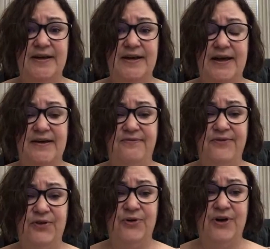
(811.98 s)
If
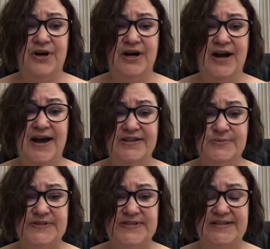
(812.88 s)
you're
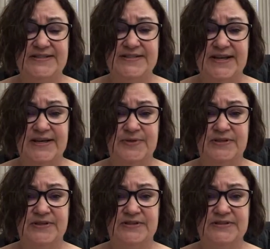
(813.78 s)
100%
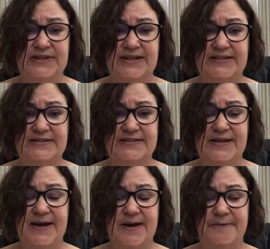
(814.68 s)
disabled, it's
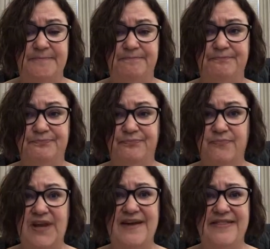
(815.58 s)
um,
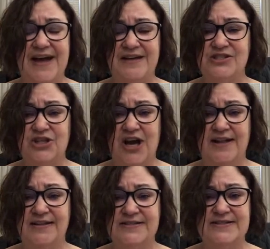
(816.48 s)

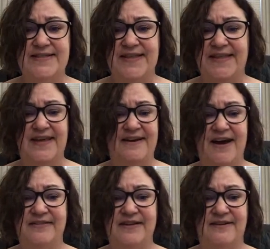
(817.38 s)
$1,000. And then there are,
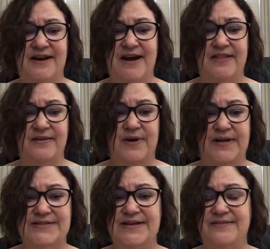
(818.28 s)
there are other
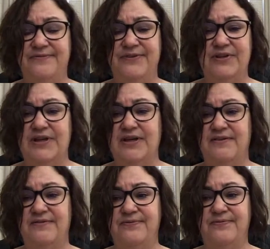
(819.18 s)
ones. If, if
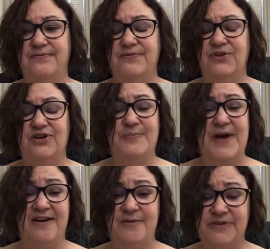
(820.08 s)
you're
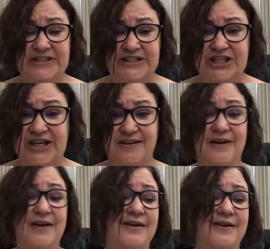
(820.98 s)
paraplegic,
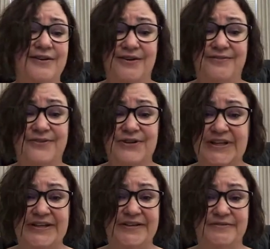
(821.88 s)
you're
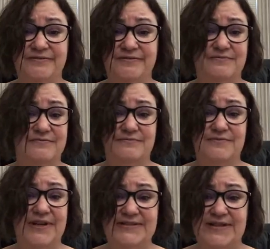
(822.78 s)
fully
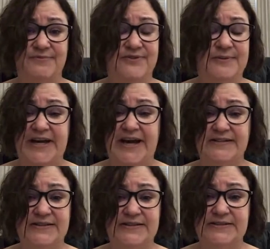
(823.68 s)
exempt from
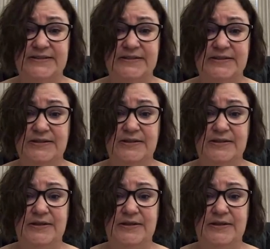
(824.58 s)
taxes. Oh.